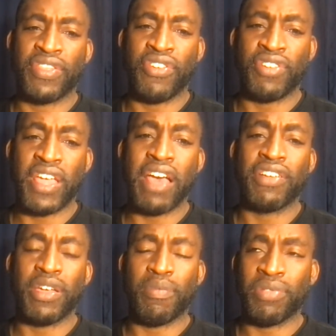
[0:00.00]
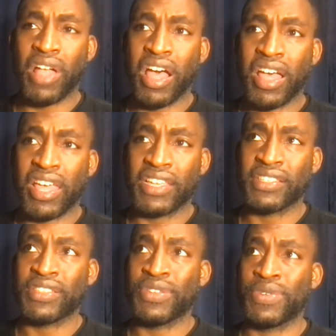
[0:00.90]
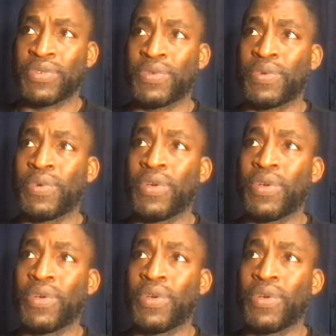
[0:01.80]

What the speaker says: learning how it applies to